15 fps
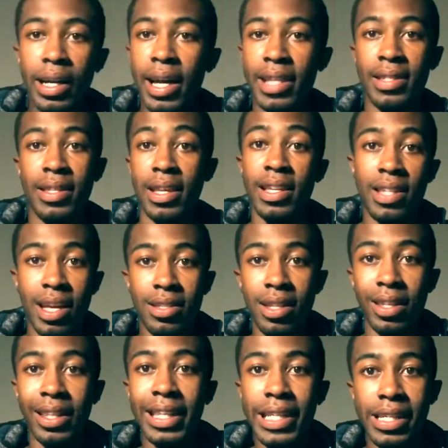It
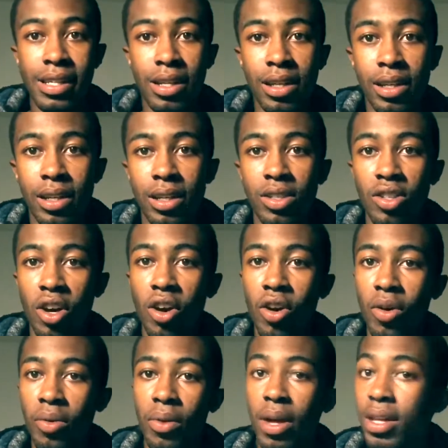doesn't leak,
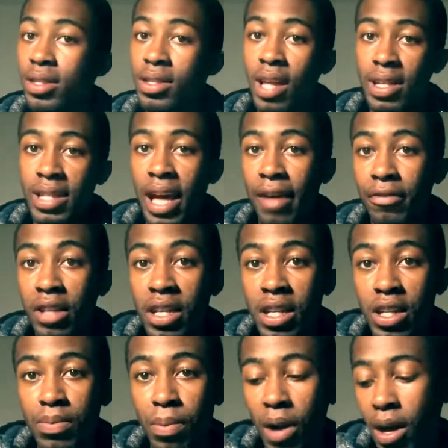so it doesn't have
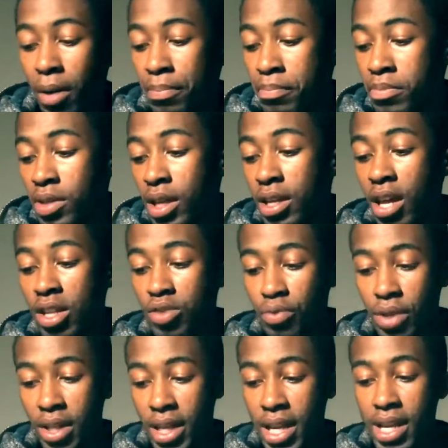leakage problems. It doesn't
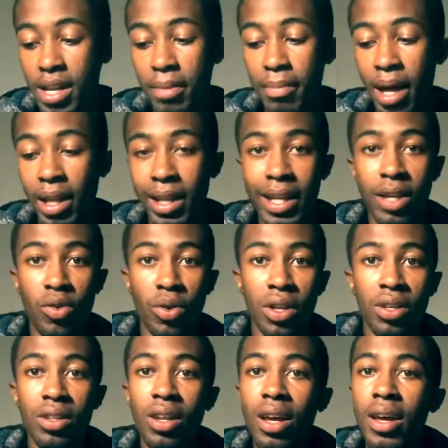really eat up my
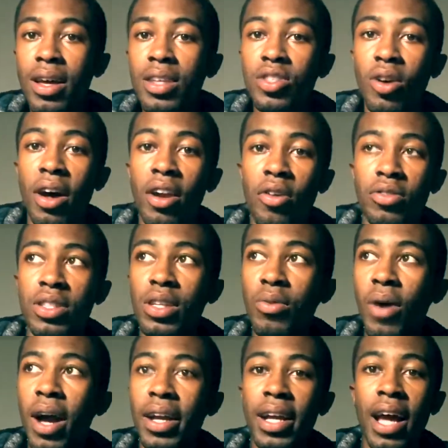liquid, so I don't see
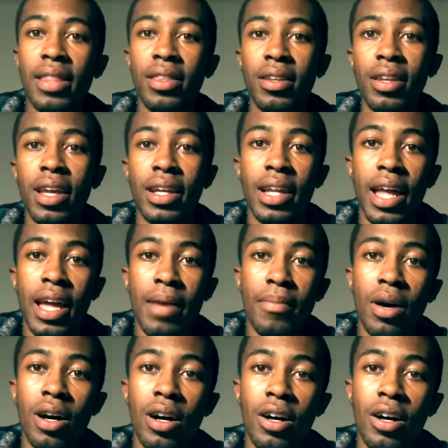why I got the nickname